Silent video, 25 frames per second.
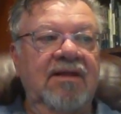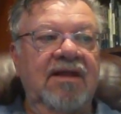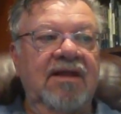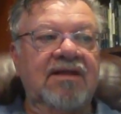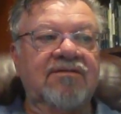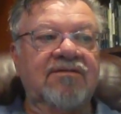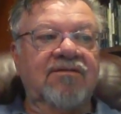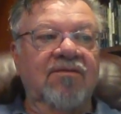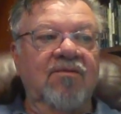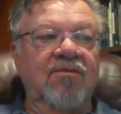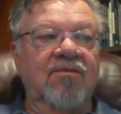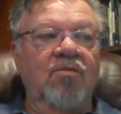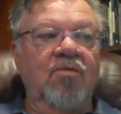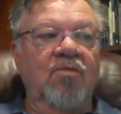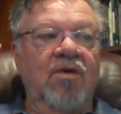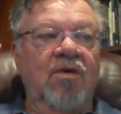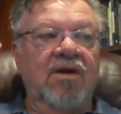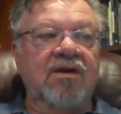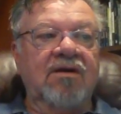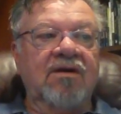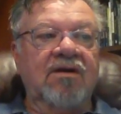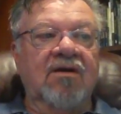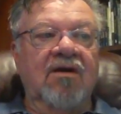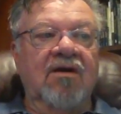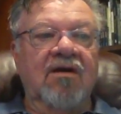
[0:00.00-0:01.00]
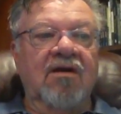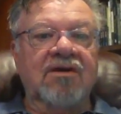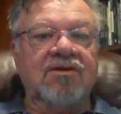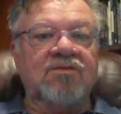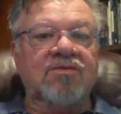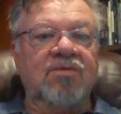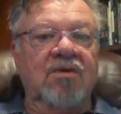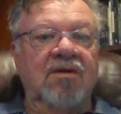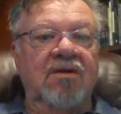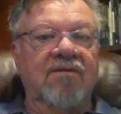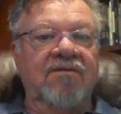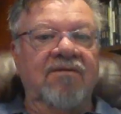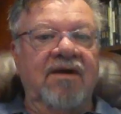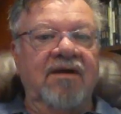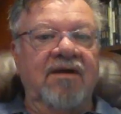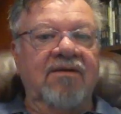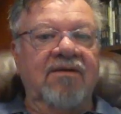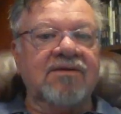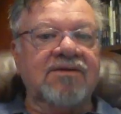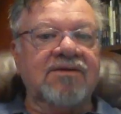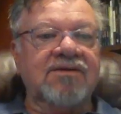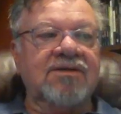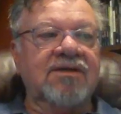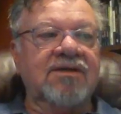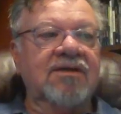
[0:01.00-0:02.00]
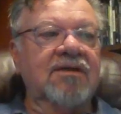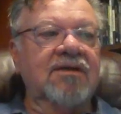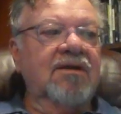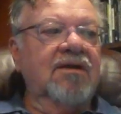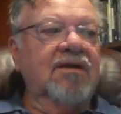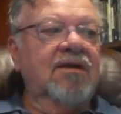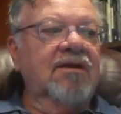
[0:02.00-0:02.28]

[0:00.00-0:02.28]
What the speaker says: That's from one car in 12 hours